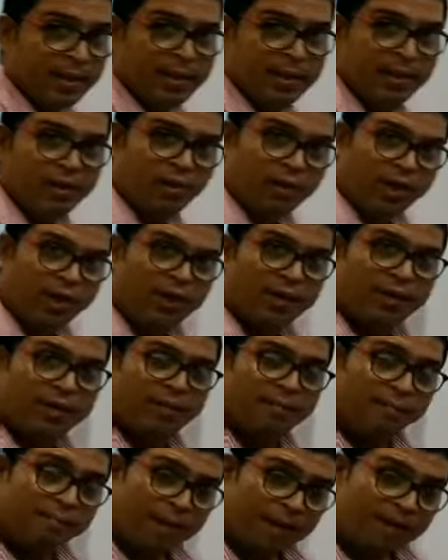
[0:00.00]
Okay,
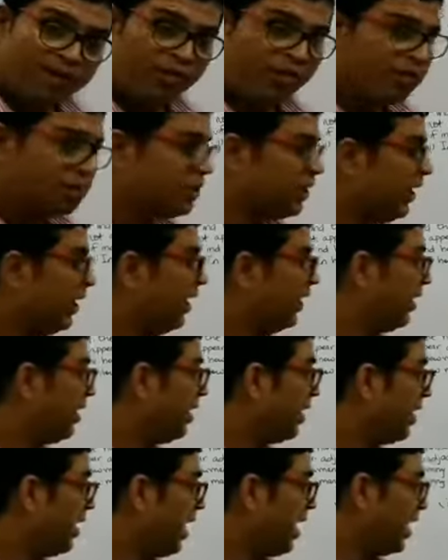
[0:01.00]
but you see,
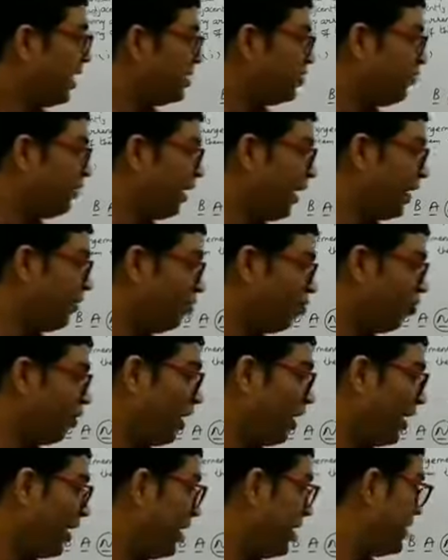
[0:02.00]
as we have to
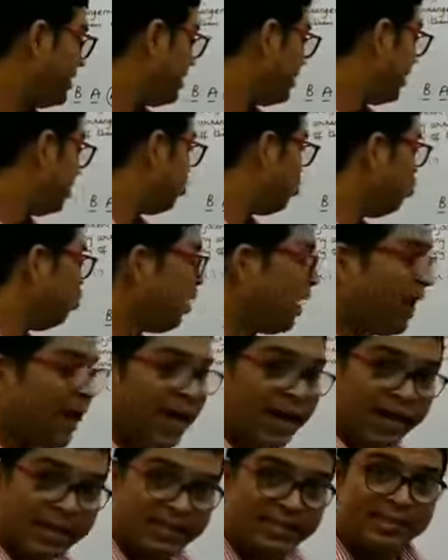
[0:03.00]
arrange the 2
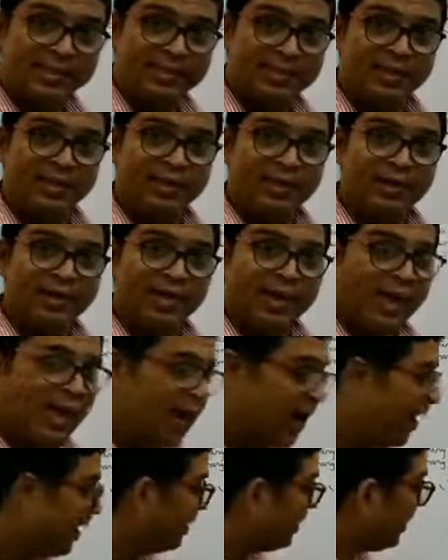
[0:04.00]
n's
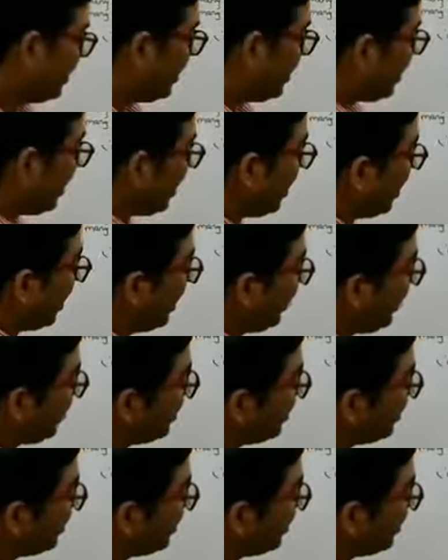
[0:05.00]
and they are alike,